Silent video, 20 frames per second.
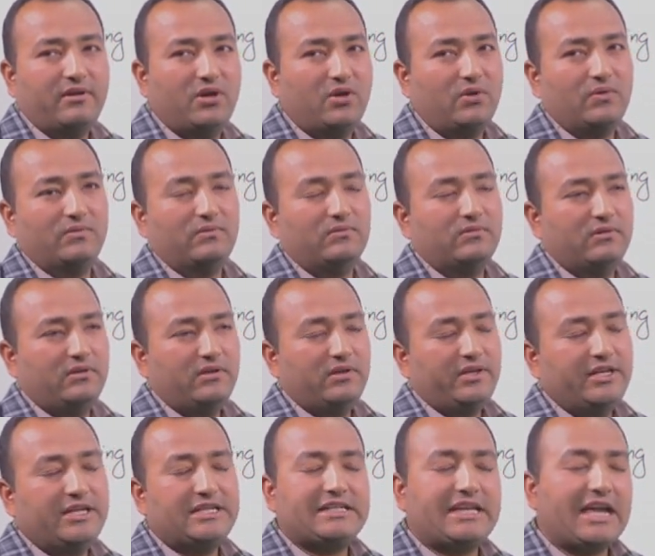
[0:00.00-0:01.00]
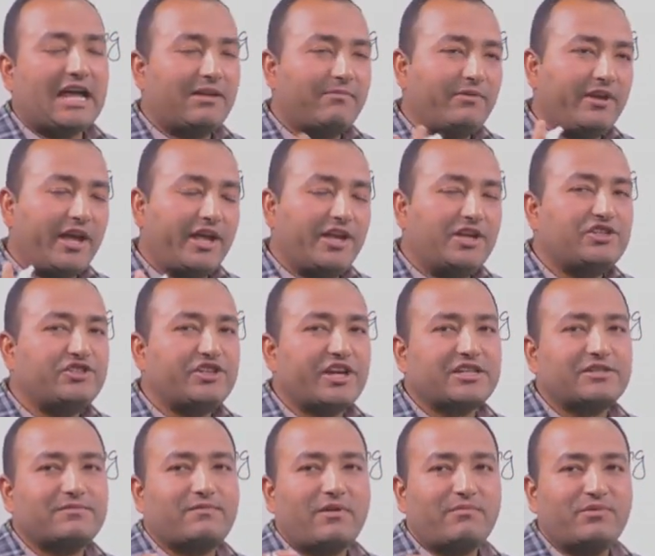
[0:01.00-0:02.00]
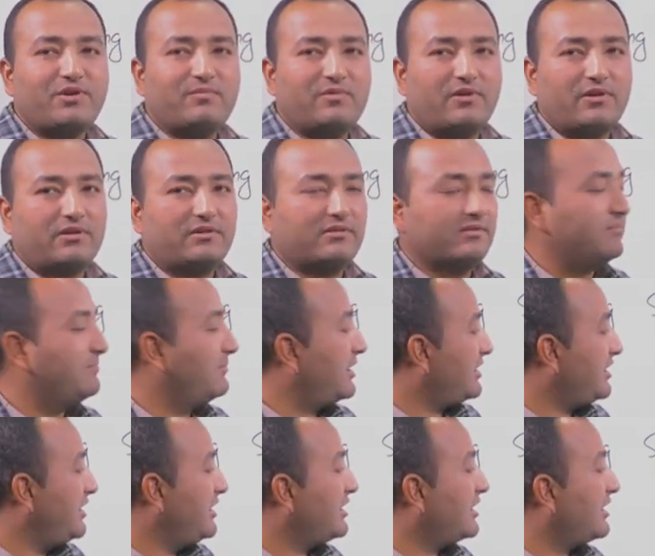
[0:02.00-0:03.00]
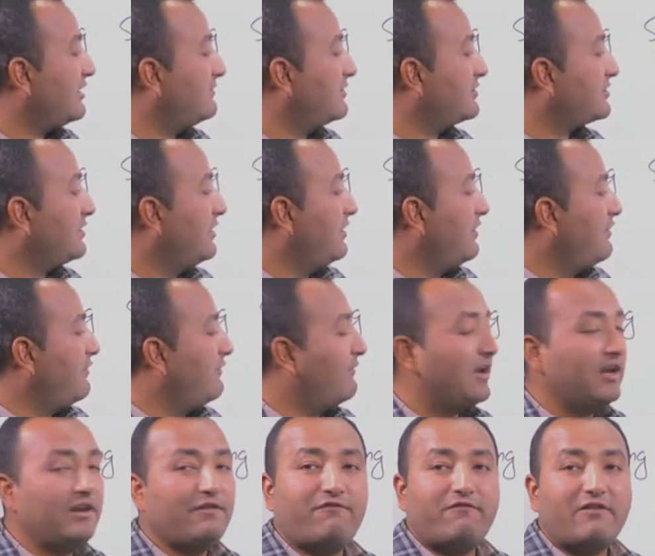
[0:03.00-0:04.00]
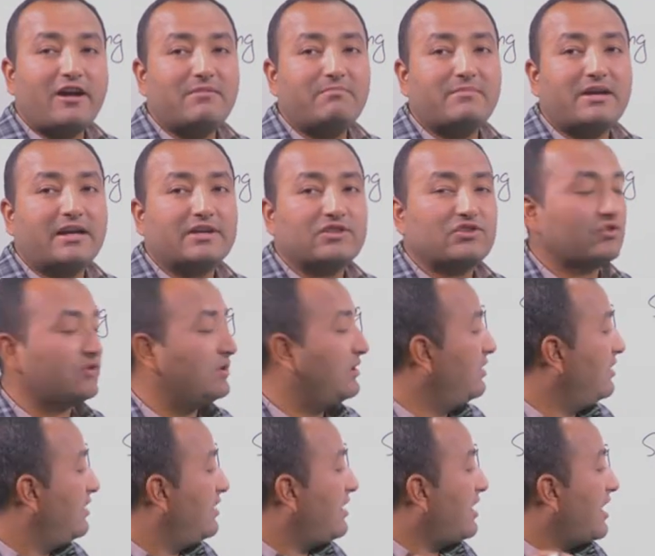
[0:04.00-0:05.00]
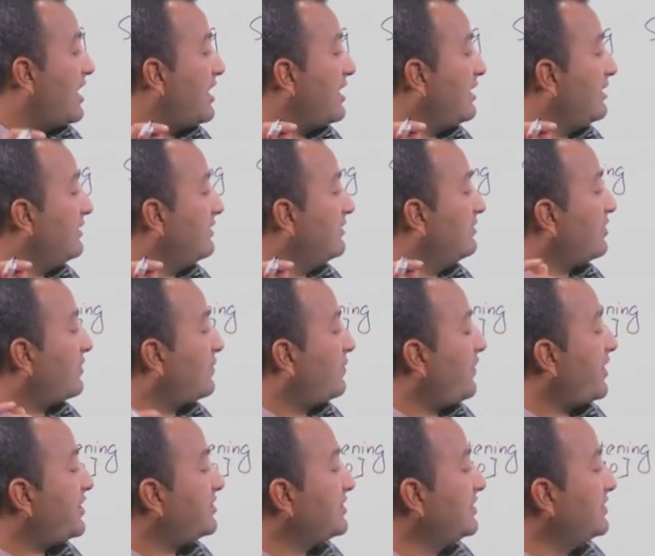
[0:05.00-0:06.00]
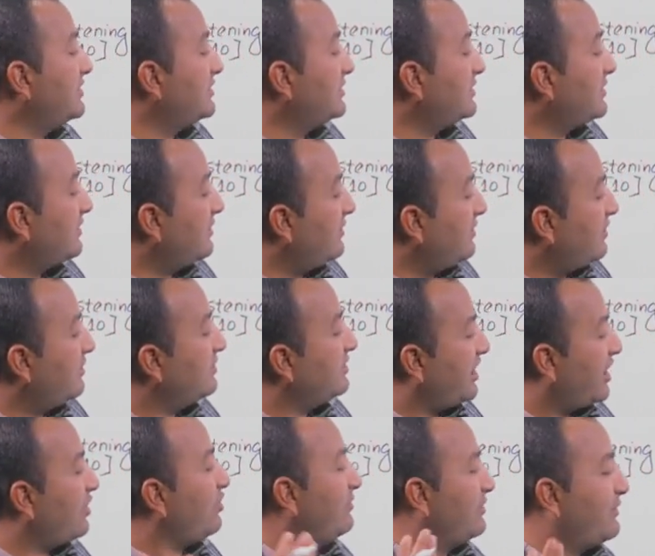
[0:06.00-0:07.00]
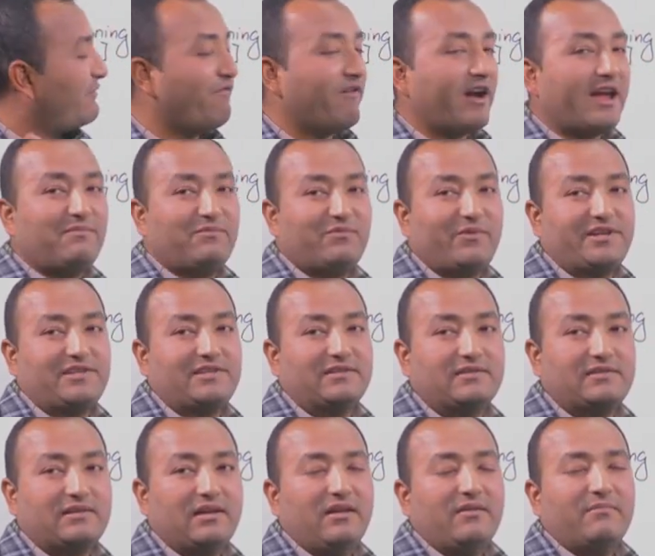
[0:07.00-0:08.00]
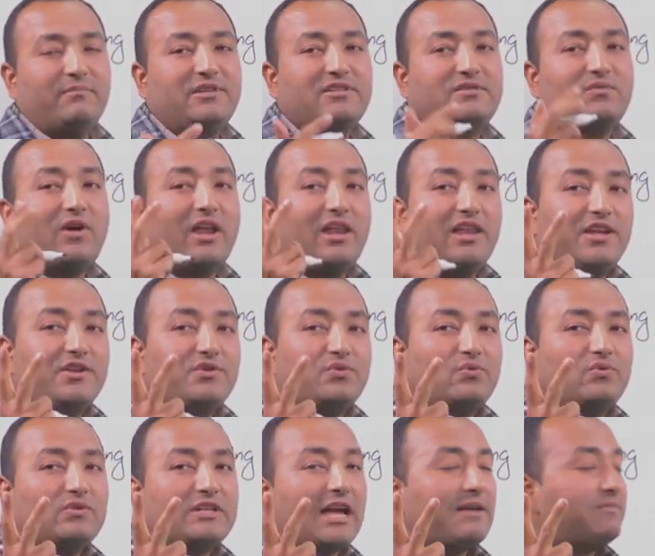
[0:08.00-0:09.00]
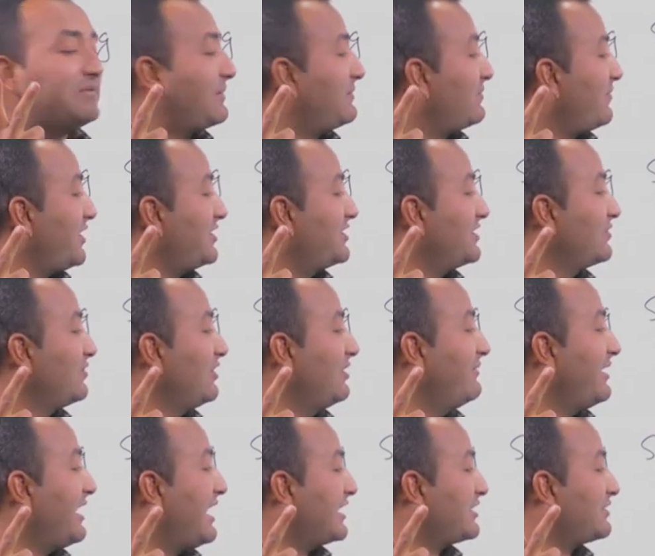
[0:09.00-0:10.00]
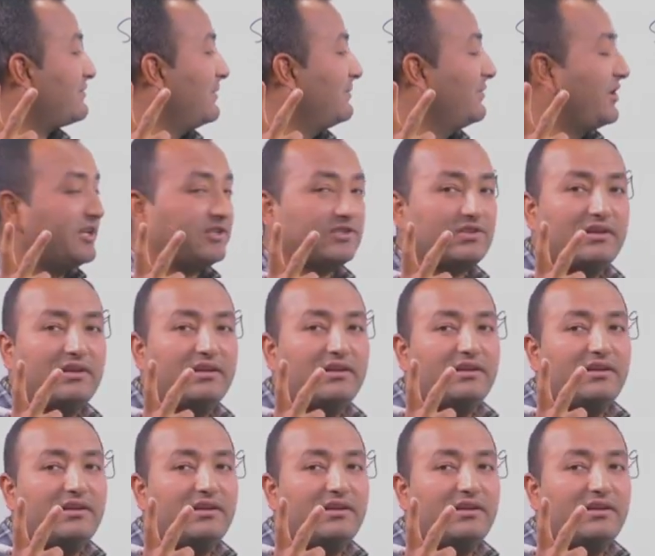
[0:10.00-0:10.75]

No. It can be any text from your book, but it covers only 5 marks. And the questions, there will be 5 questions, means only 2 types of questions will be asked from this.